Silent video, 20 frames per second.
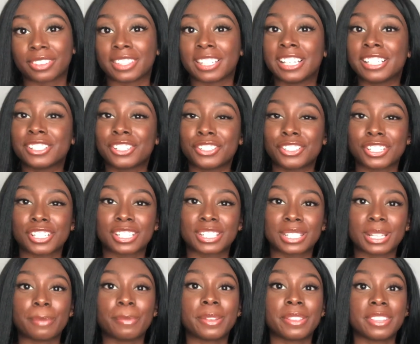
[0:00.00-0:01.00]
These are just
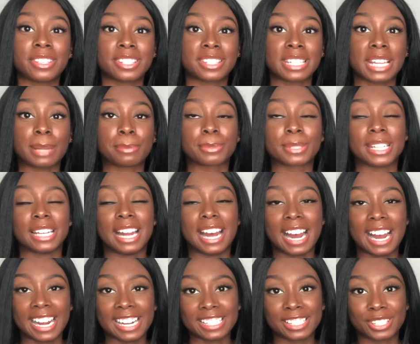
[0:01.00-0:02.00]
some of the steps that
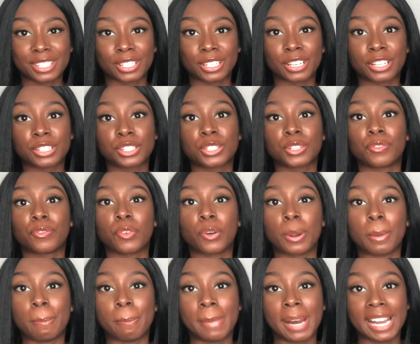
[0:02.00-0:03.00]
I took to
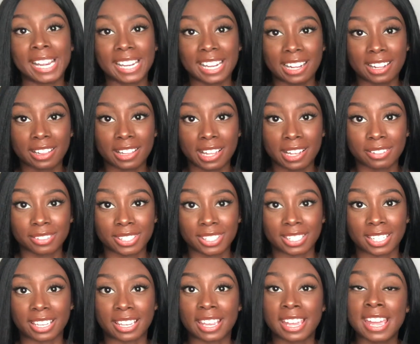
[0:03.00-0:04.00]
form my
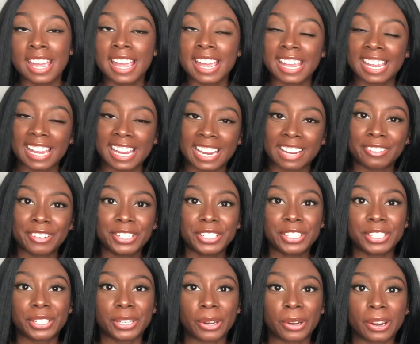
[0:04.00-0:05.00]
LLC here in
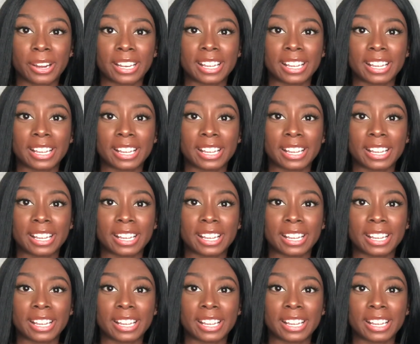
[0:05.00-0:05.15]
New York,